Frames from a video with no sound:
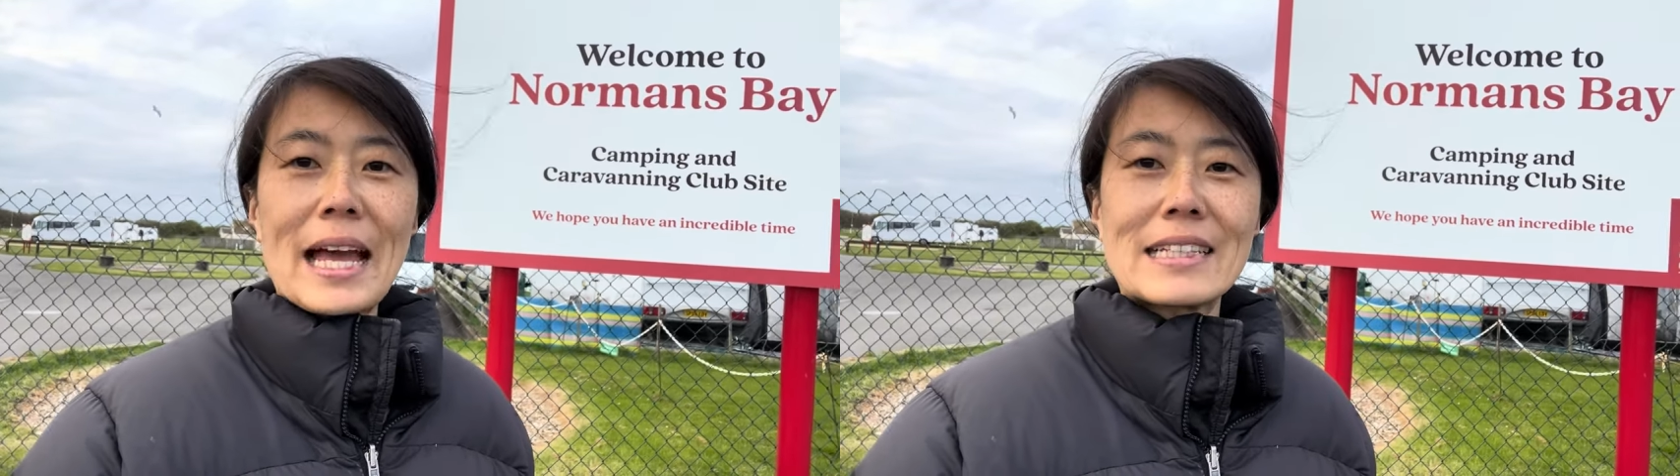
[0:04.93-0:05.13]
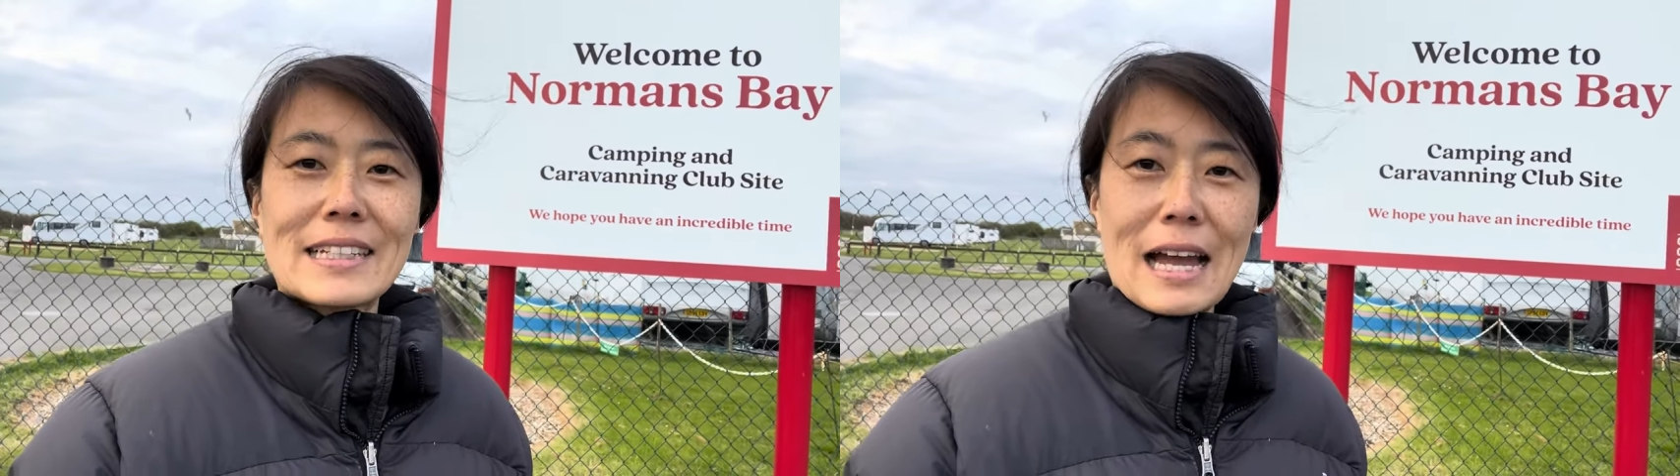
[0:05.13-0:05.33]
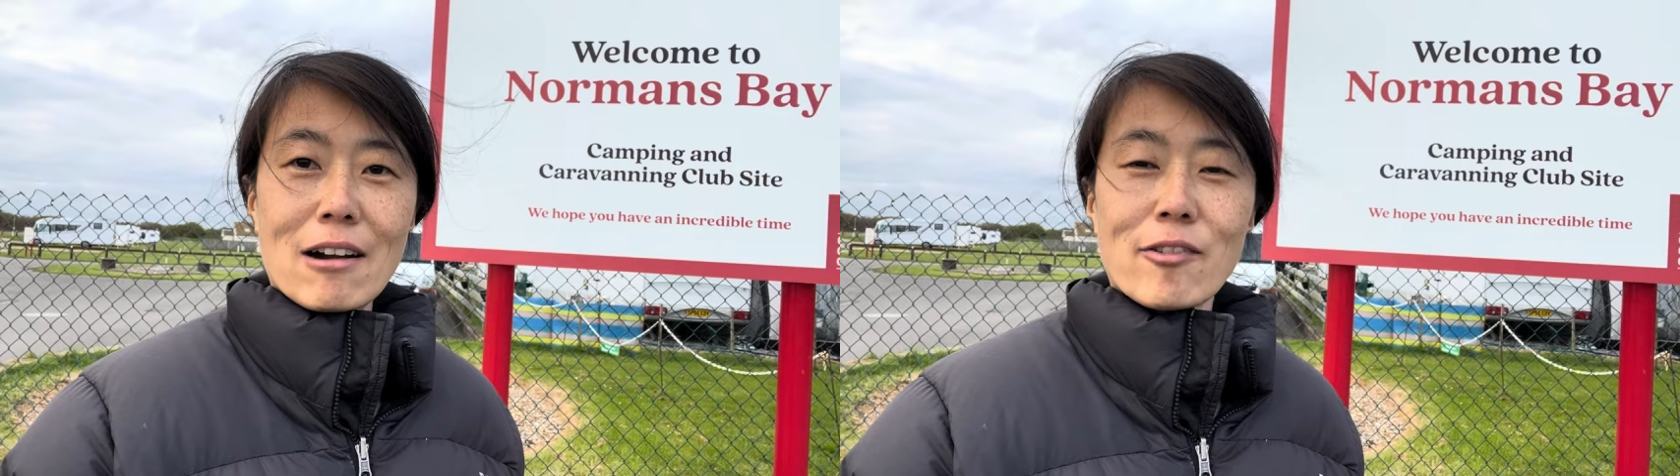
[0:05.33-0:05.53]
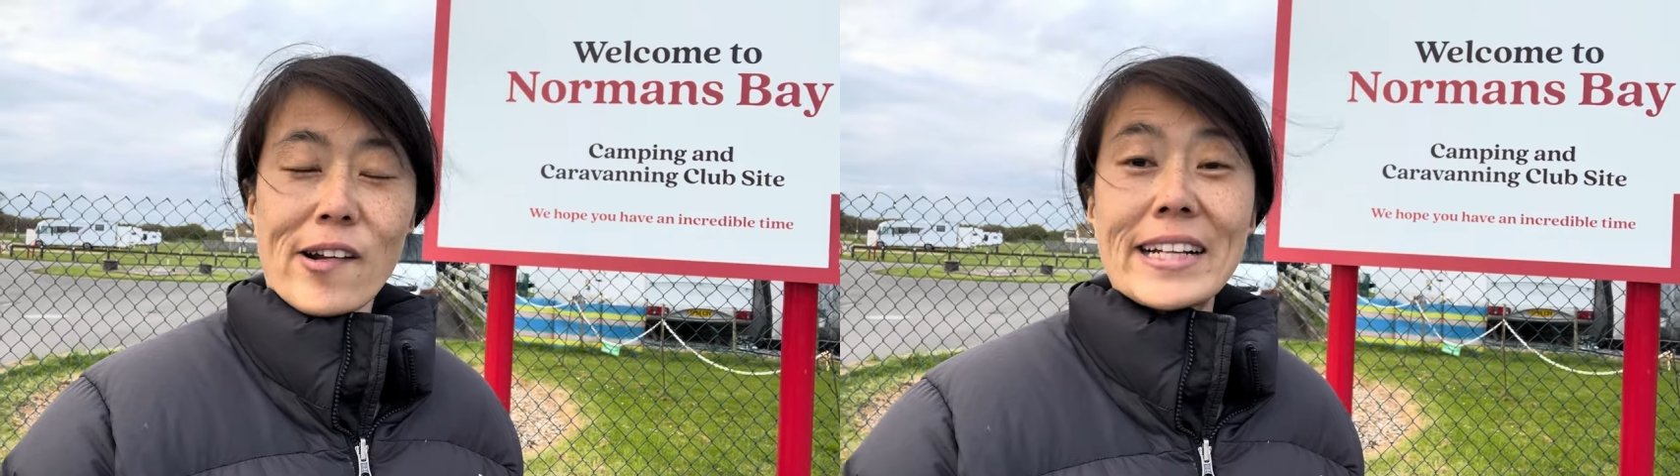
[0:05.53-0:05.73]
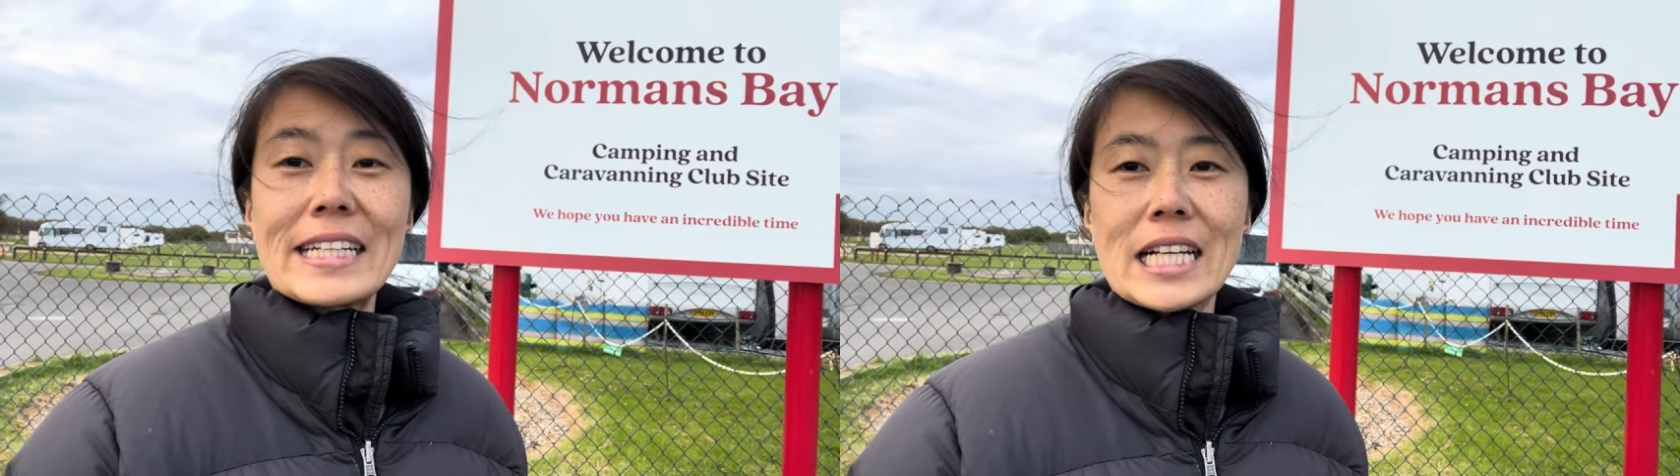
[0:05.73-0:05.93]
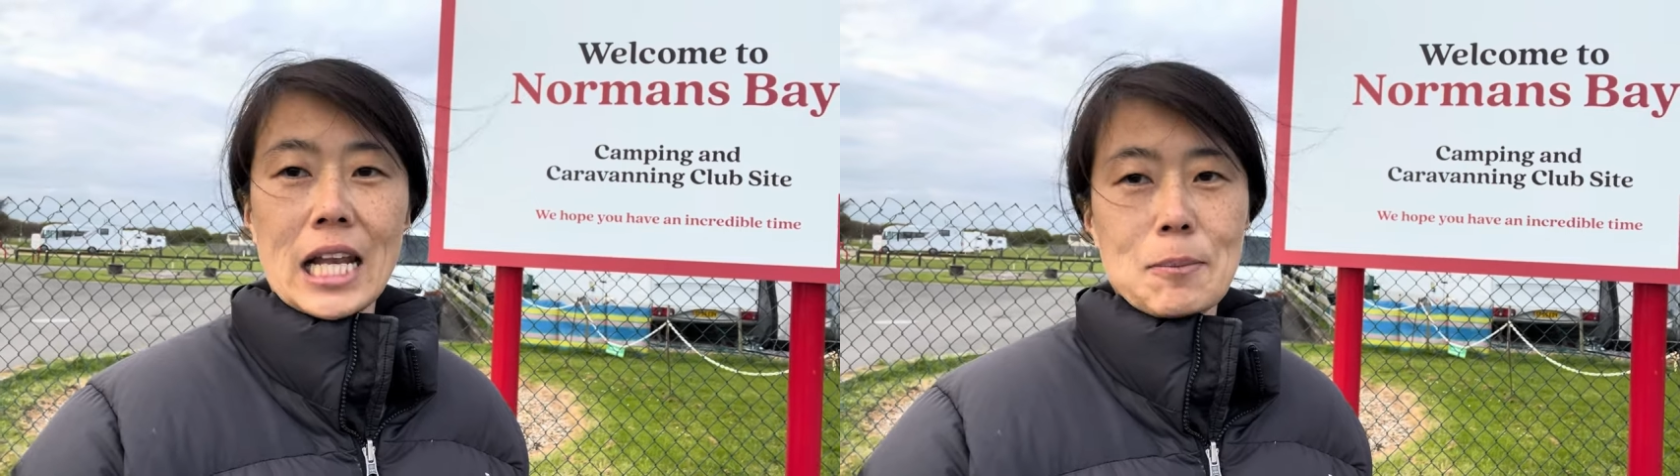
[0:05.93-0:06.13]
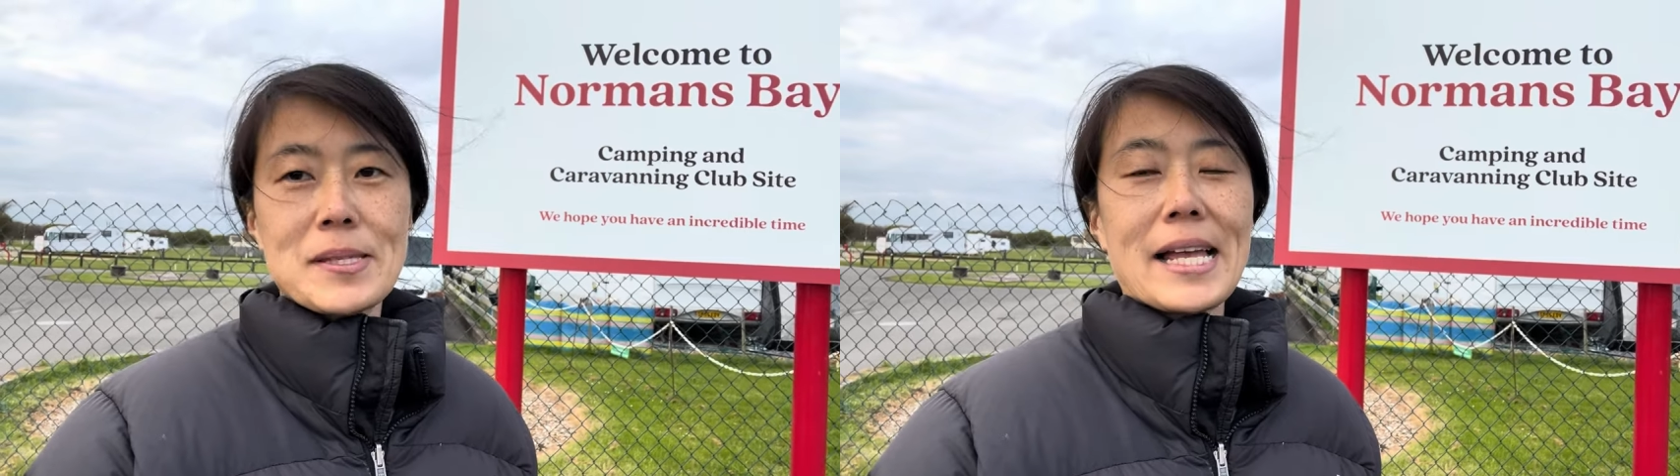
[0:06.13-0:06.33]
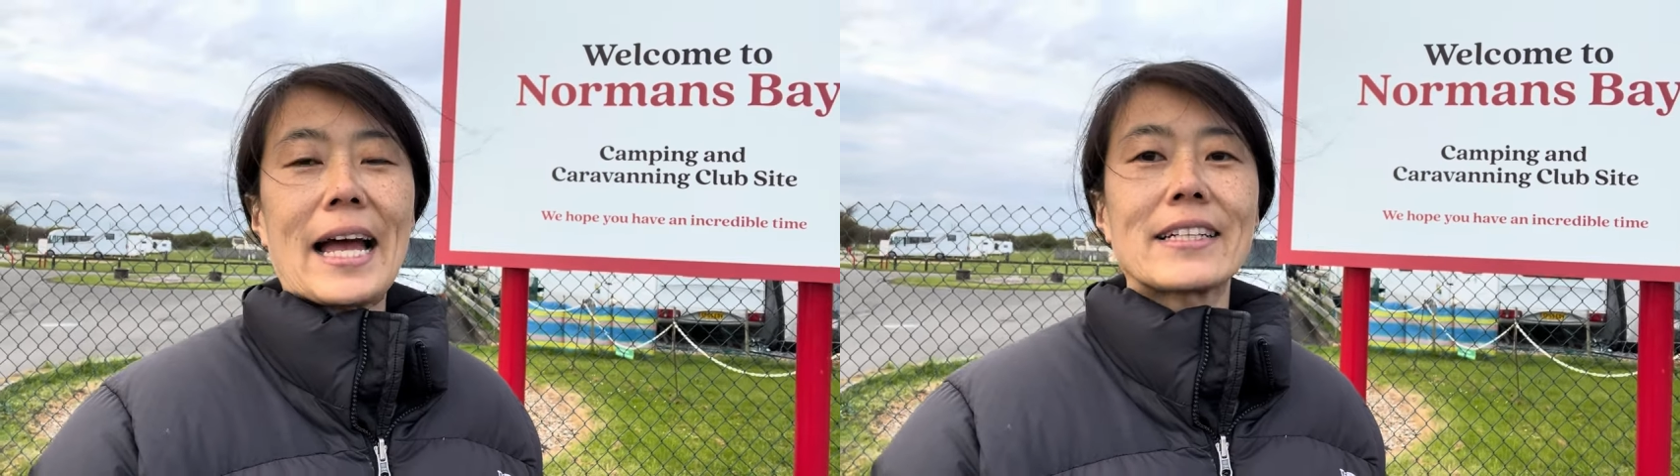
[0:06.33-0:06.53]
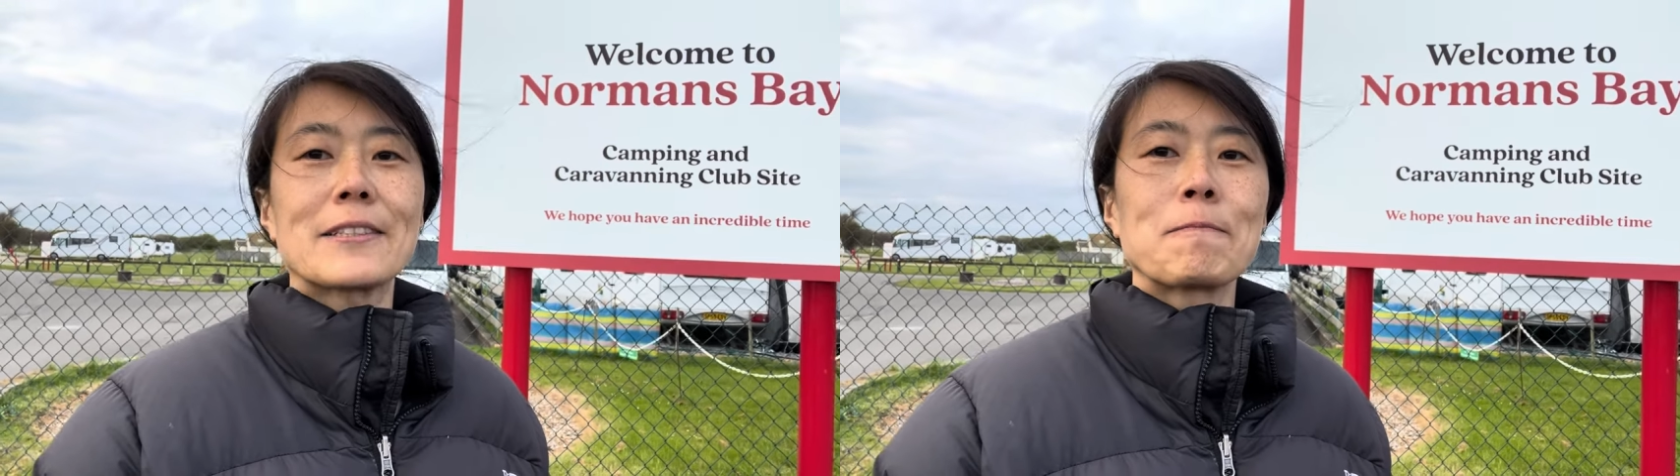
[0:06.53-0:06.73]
and Caravanning Club site.